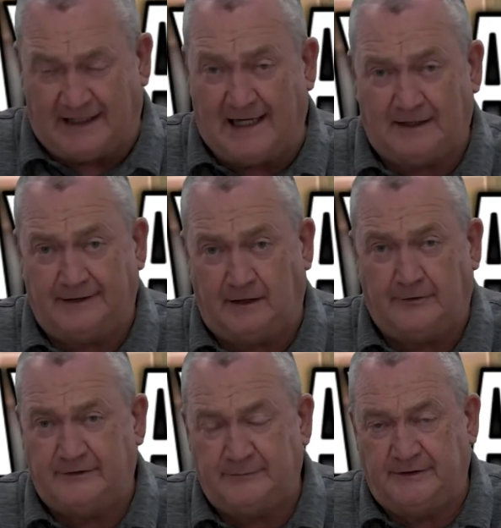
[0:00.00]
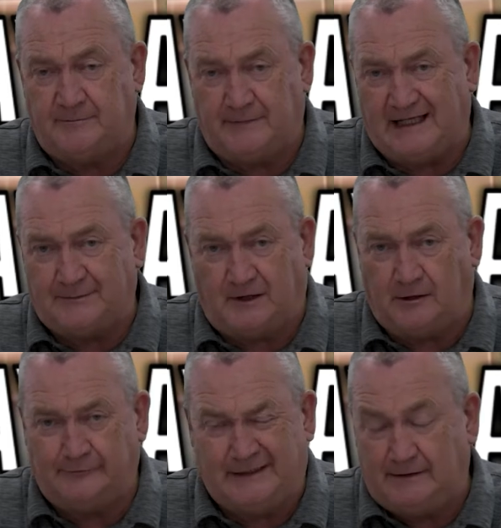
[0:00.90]
that island had already been mapped,
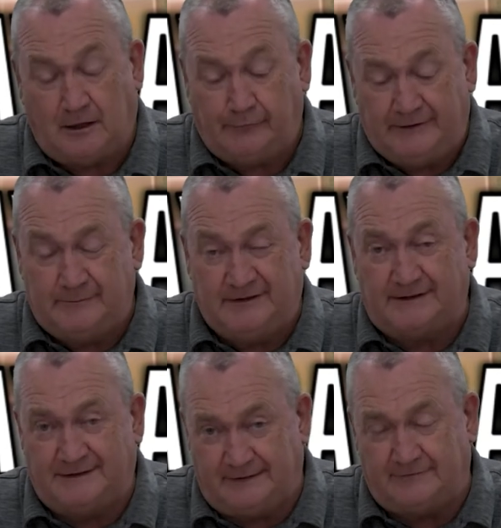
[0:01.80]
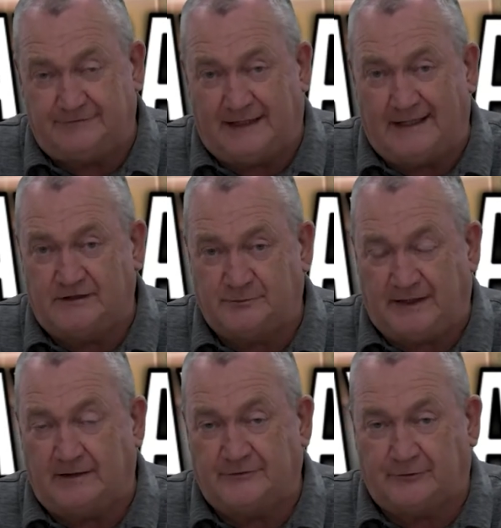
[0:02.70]
already been identified as
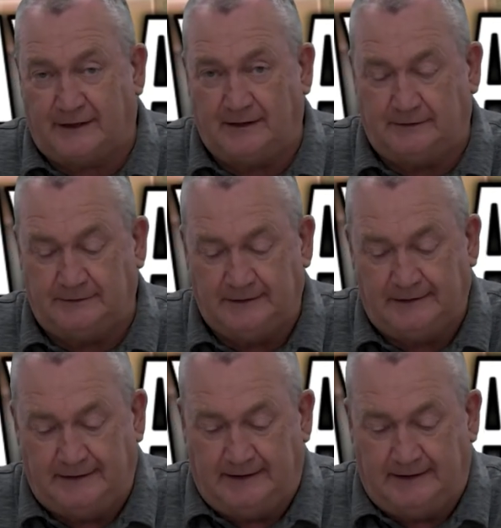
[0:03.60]
Panther Island.